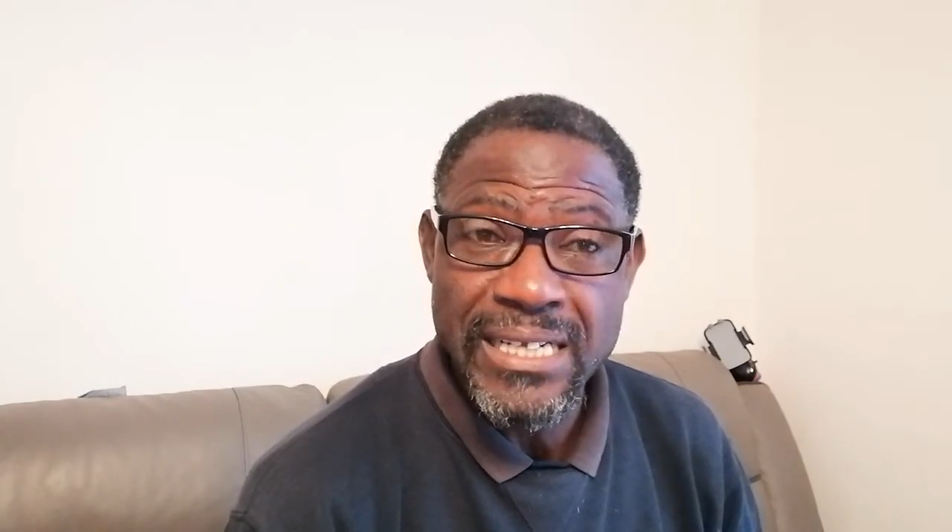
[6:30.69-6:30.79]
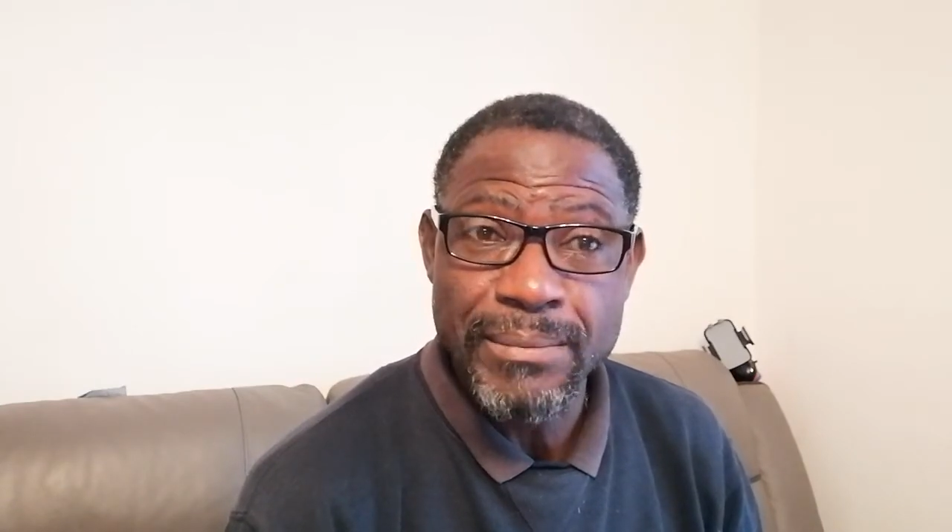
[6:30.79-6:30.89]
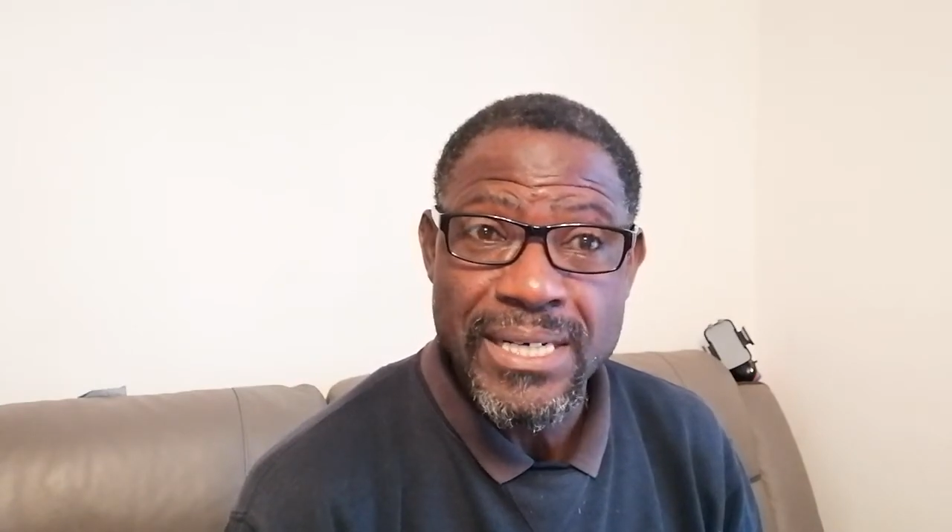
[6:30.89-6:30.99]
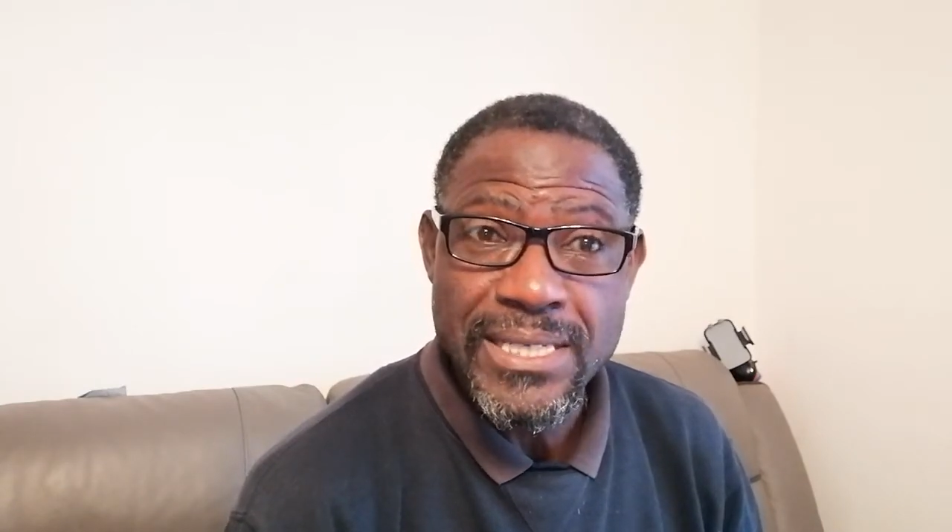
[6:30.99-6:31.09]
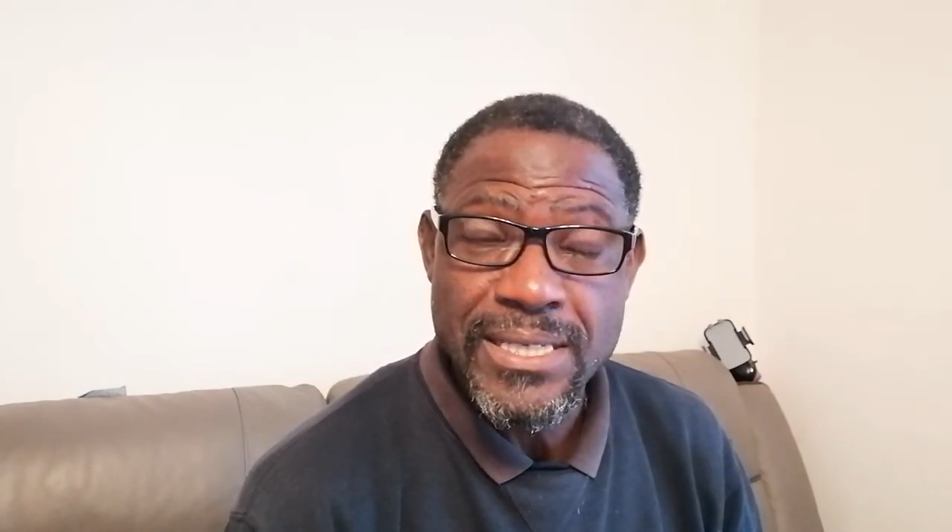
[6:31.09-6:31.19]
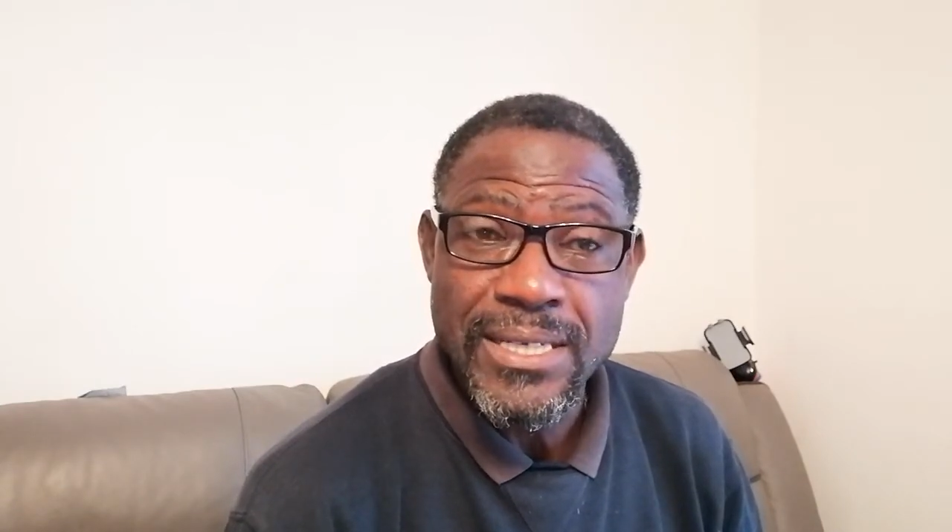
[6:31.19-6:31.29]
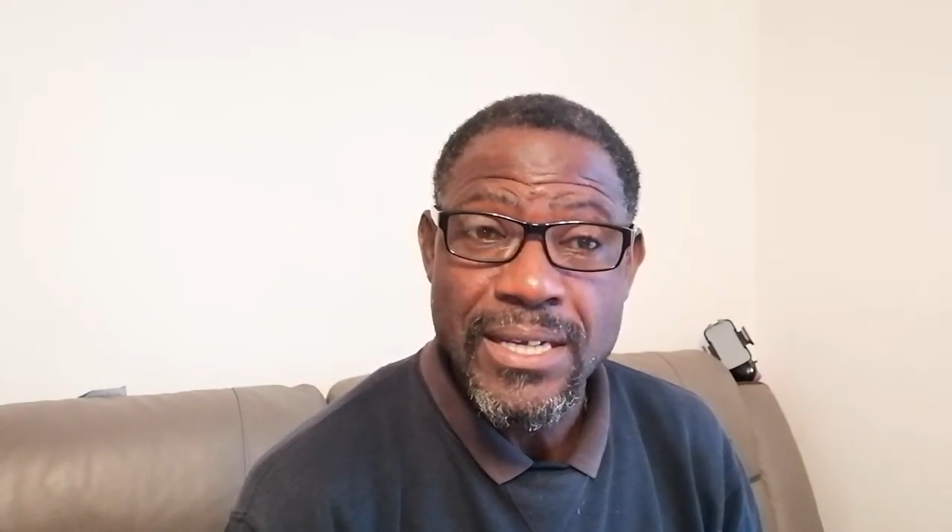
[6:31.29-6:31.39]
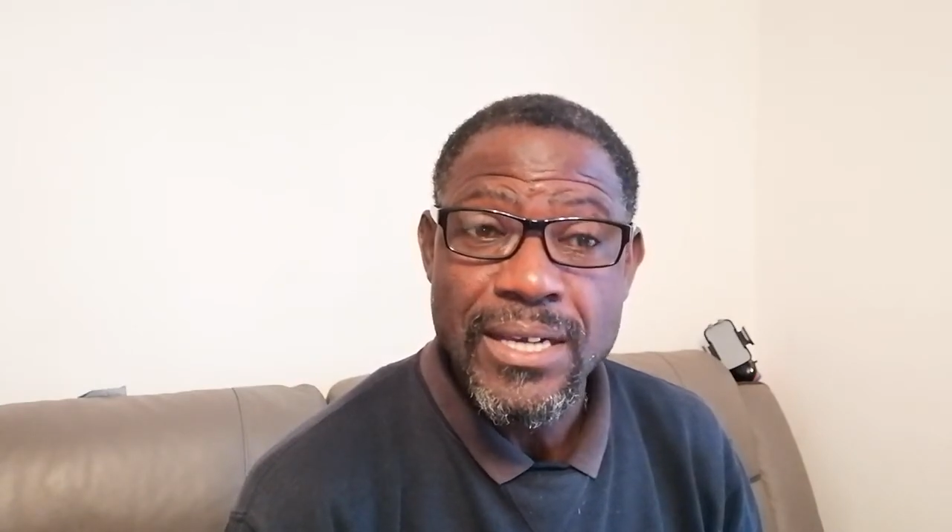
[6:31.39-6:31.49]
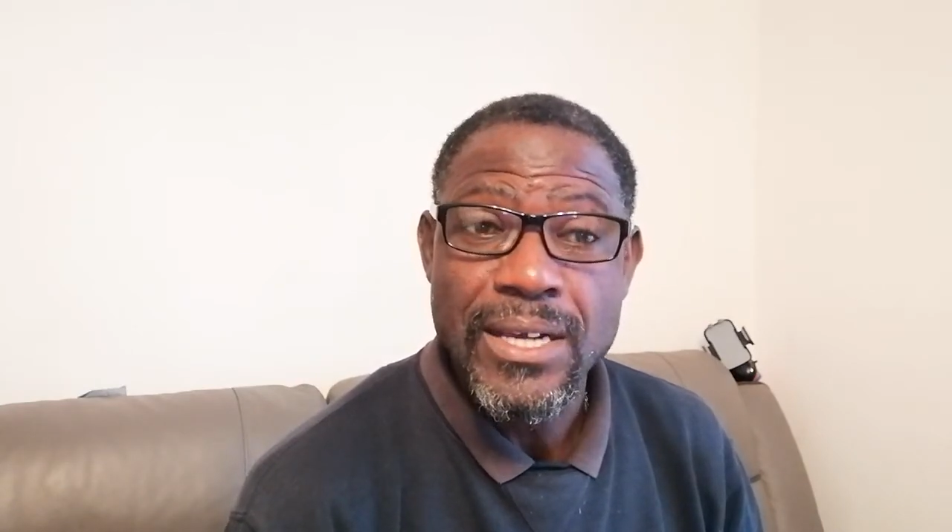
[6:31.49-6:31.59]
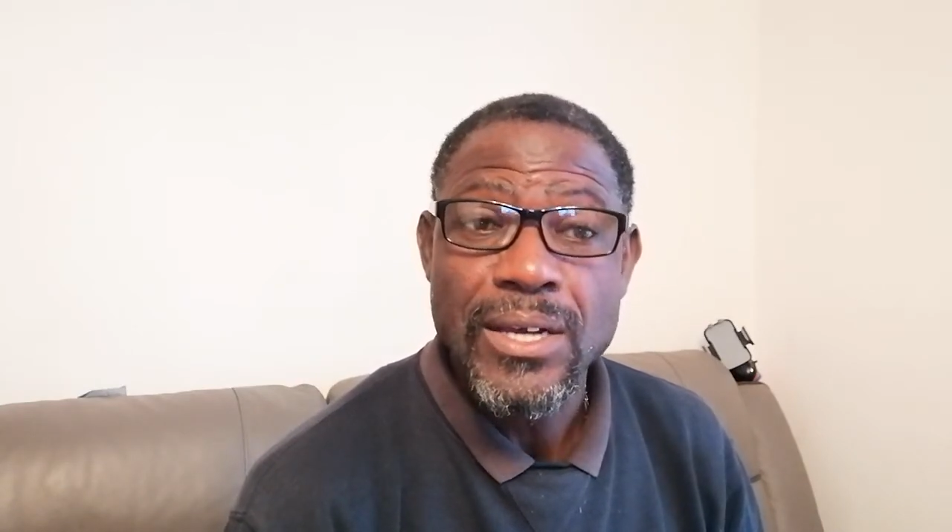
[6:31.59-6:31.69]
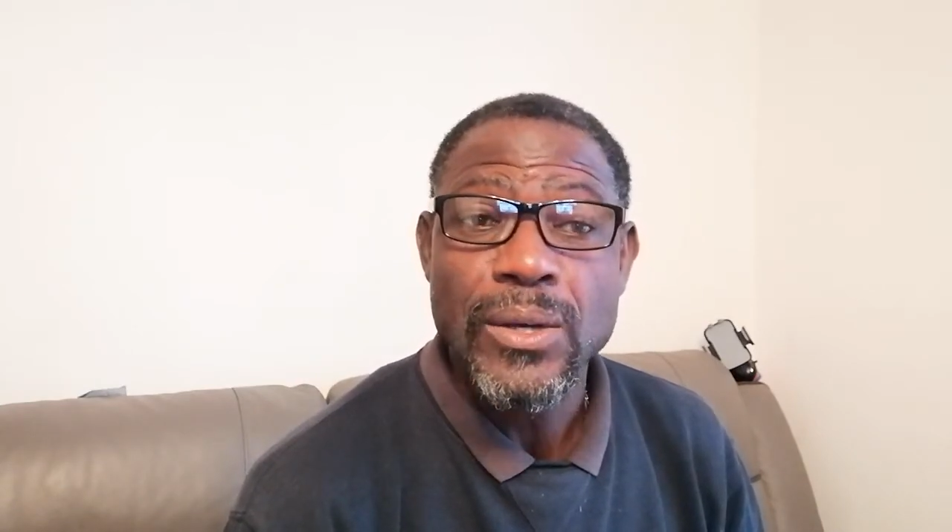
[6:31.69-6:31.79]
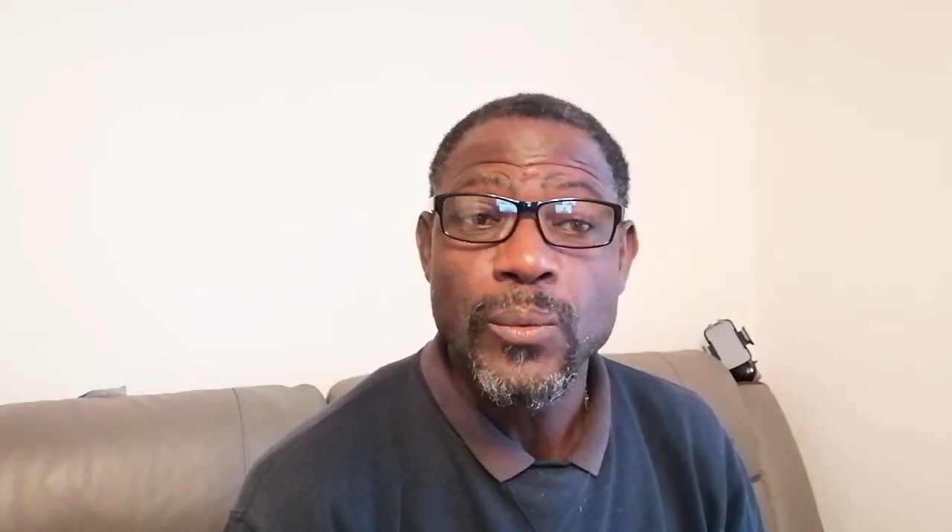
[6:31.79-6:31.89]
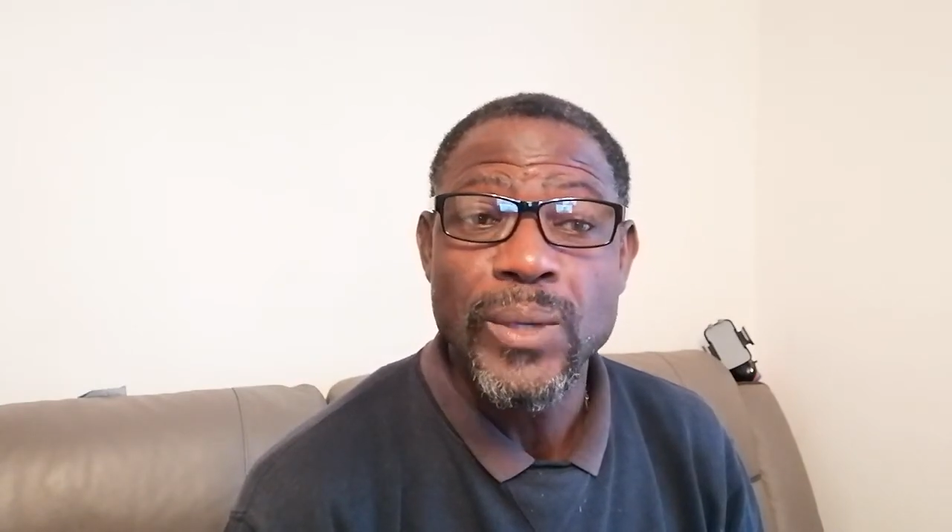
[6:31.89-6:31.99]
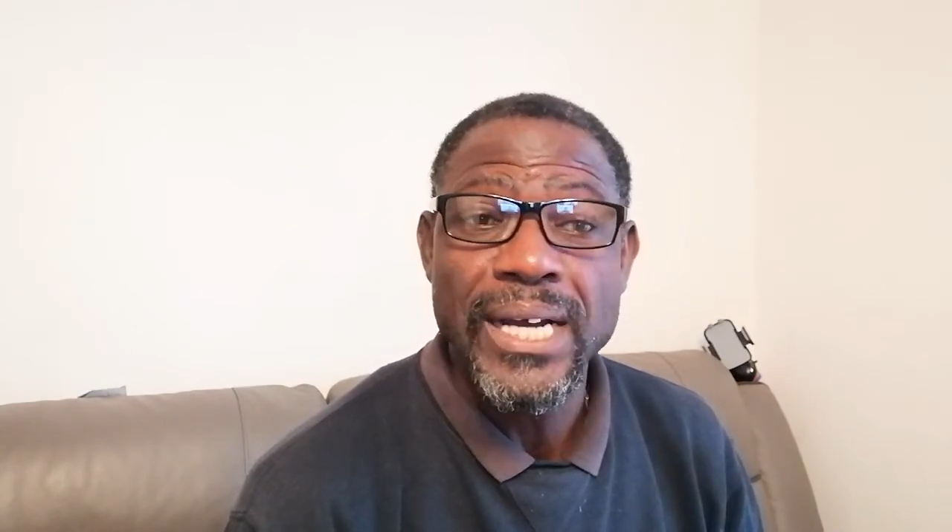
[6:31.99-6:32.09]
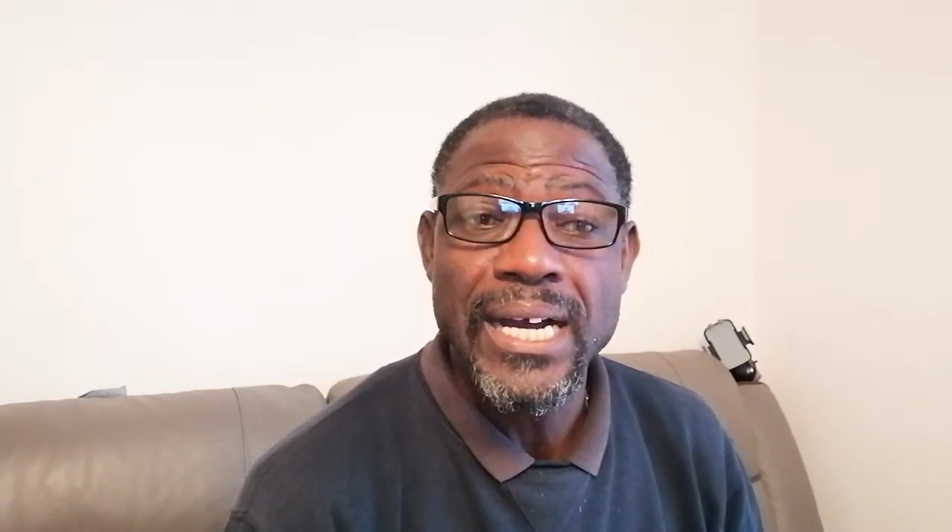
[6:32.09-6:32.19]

Thomas, with